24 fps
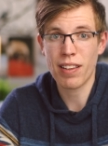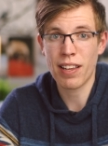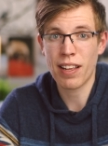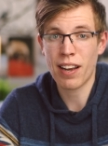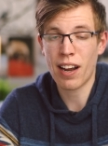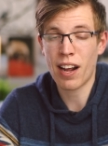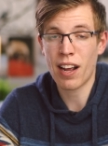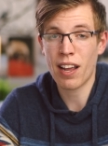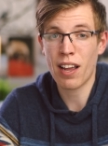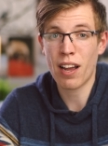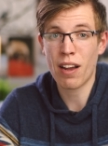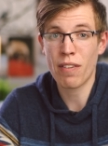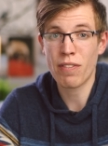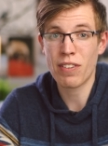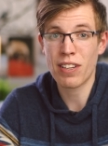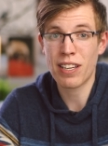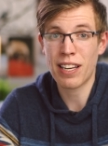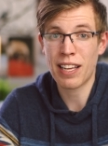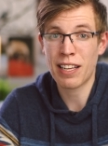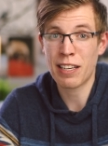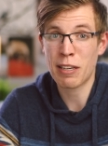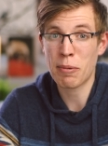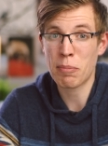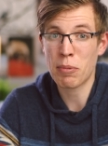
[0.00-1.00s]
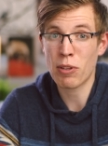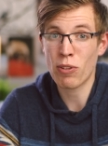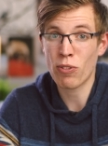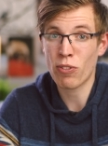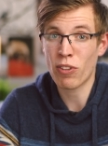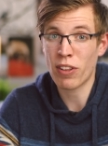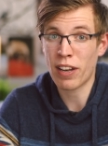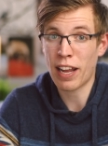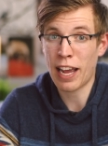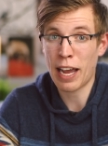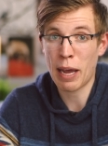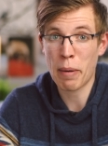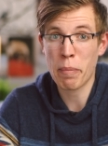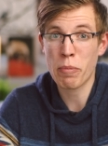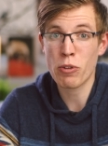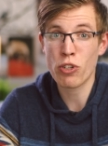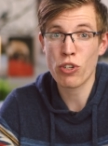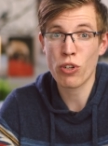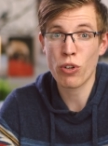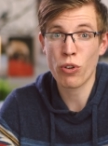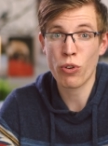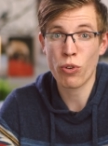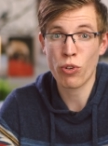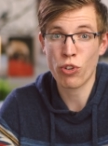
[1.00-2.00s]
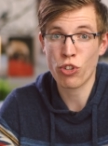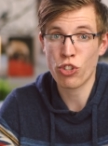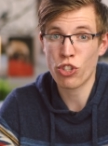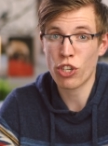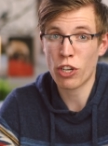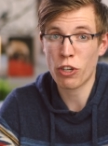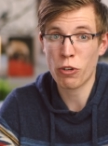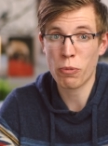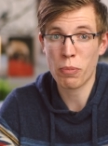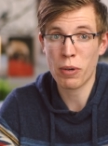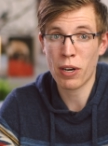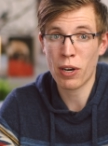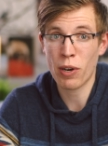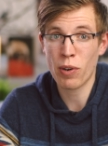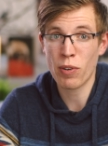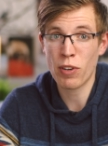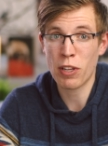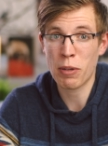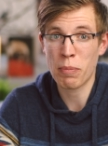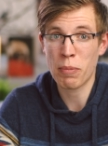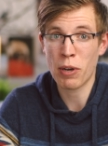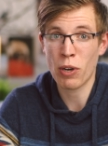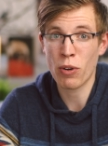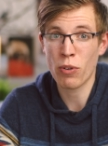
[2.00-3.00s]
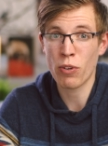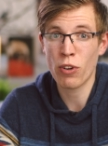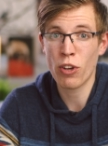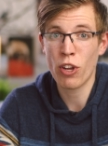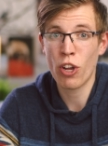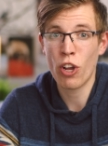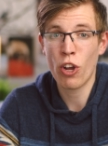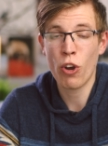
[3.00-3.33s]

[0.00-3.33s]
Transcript: and I often end up using aperture or shutter priority mode